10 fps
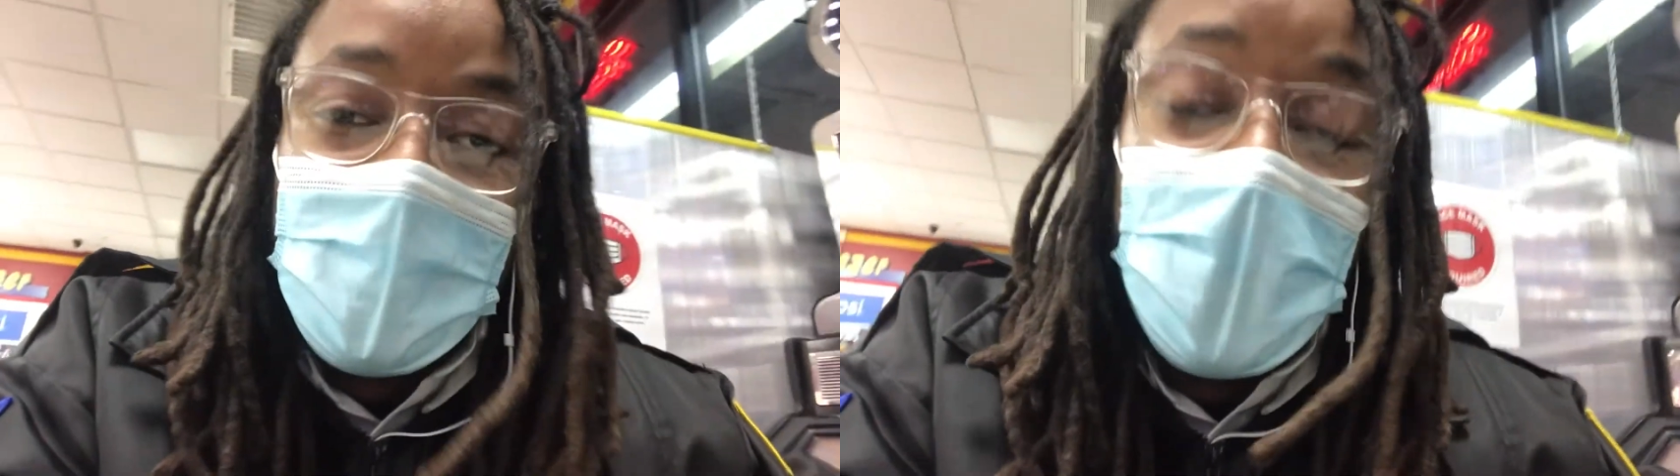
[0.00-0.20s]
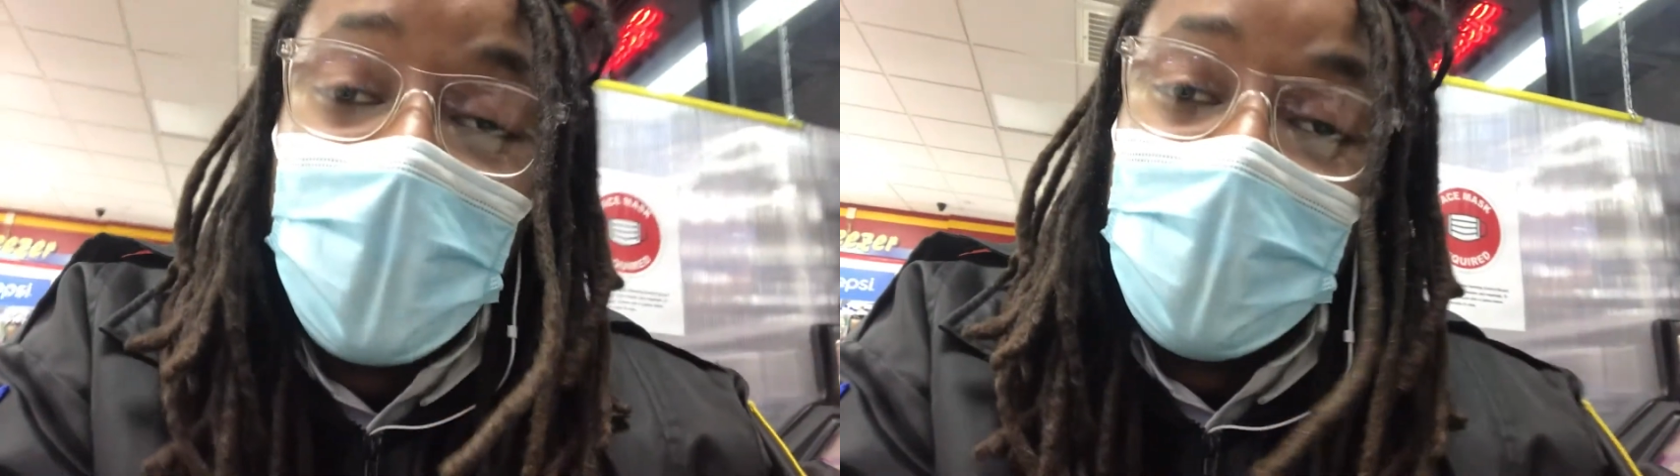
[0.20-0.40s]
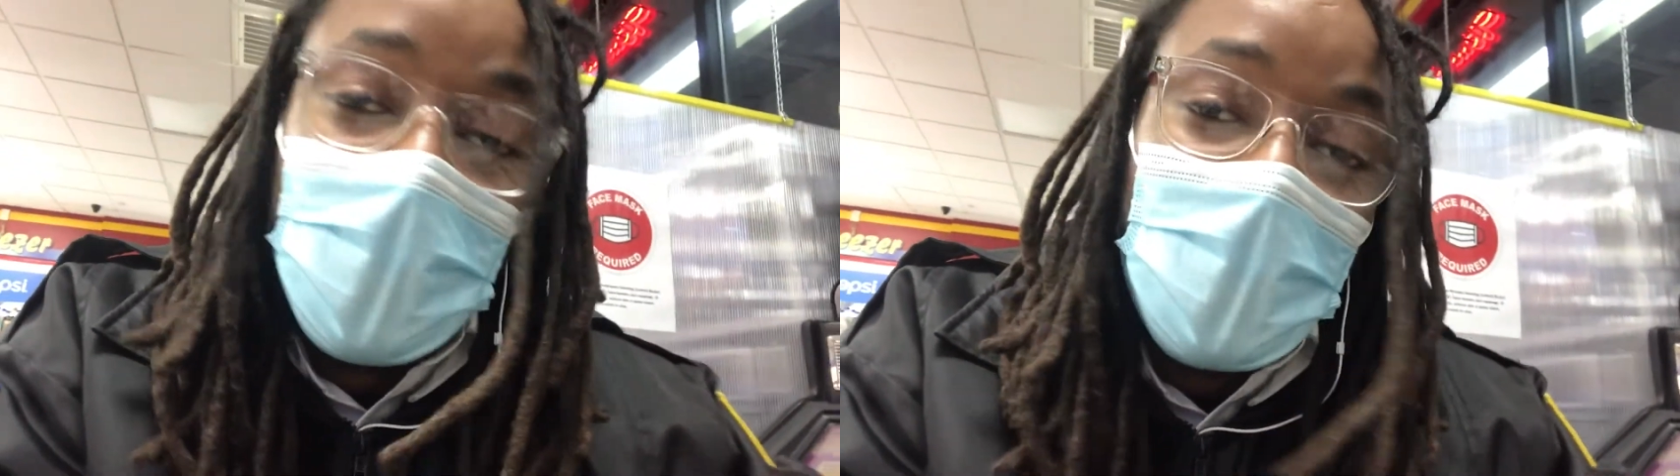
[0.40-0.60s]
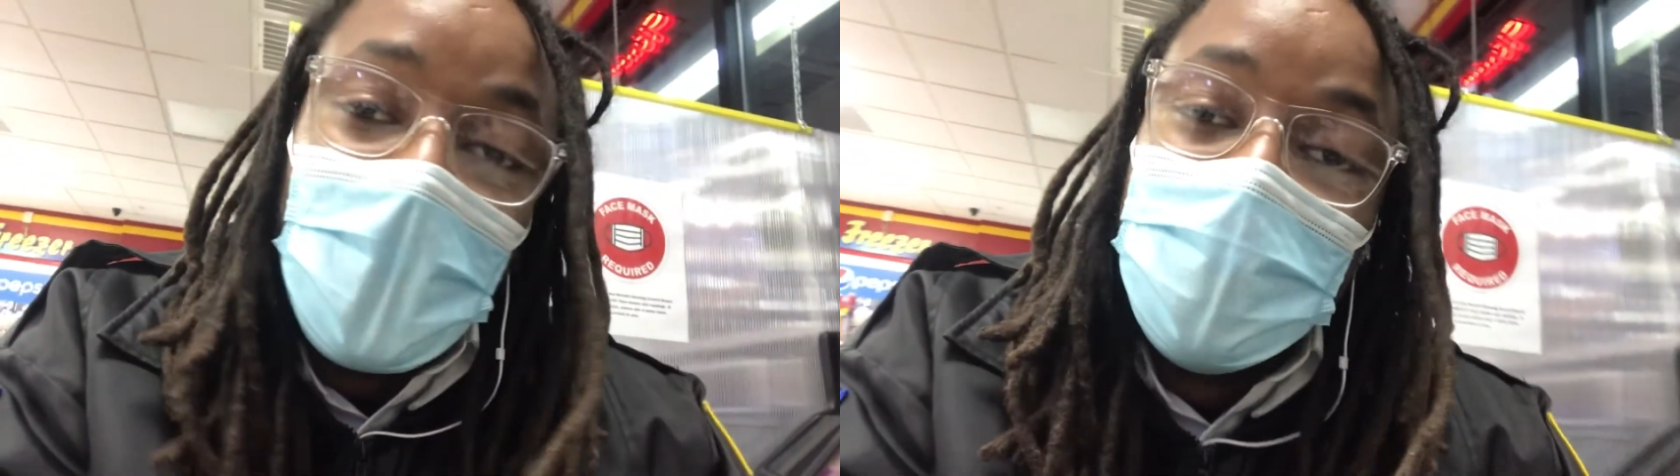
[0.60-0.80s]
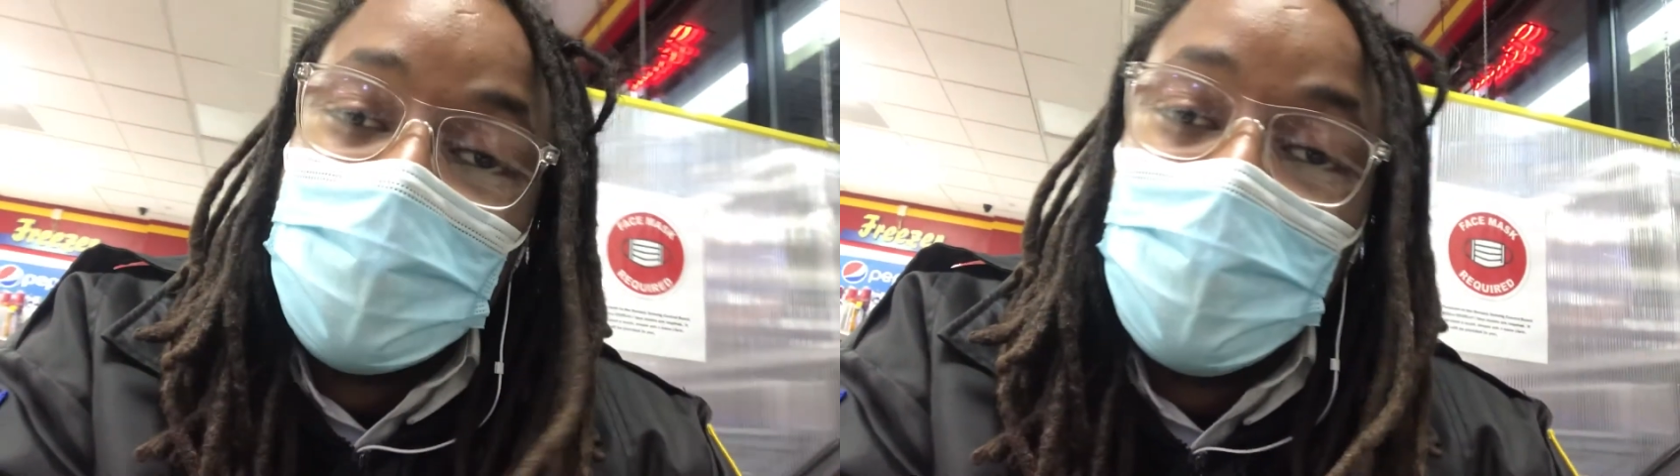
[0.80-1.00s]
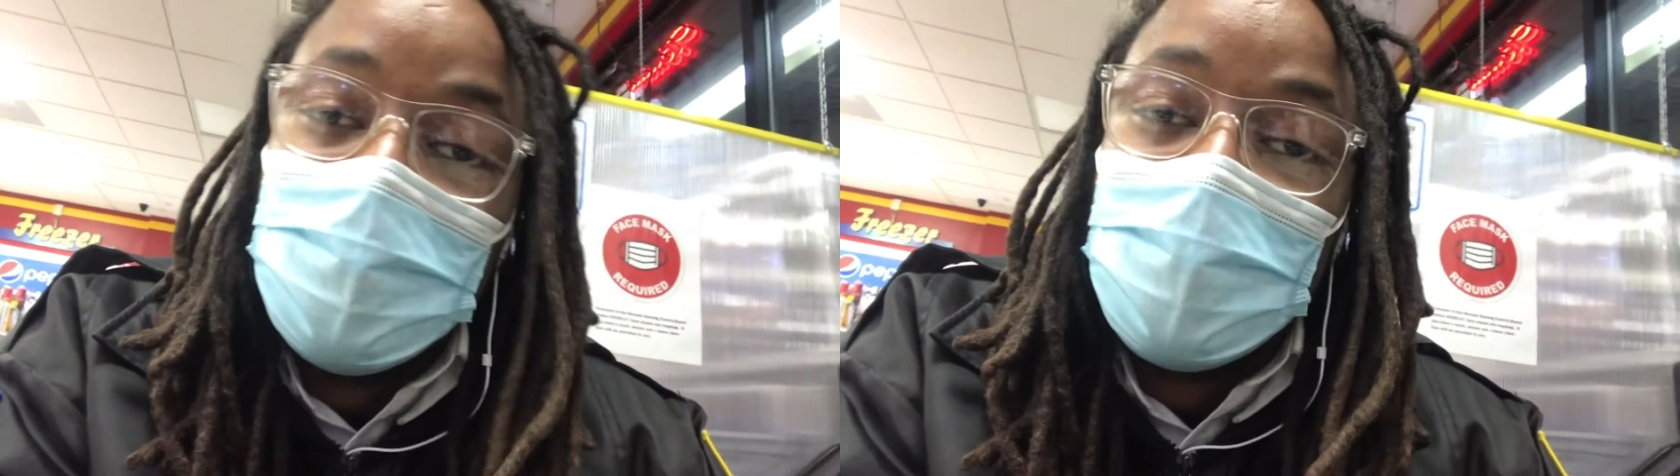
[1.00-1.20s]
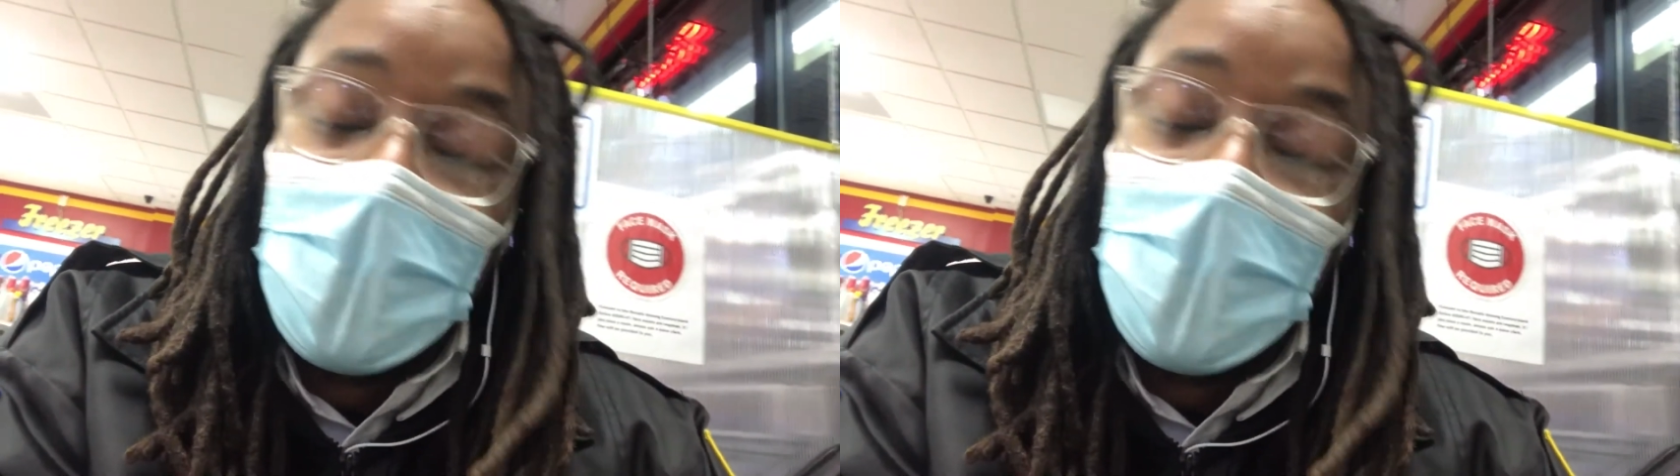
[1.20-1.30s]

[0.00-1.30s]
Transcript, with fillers: had no license.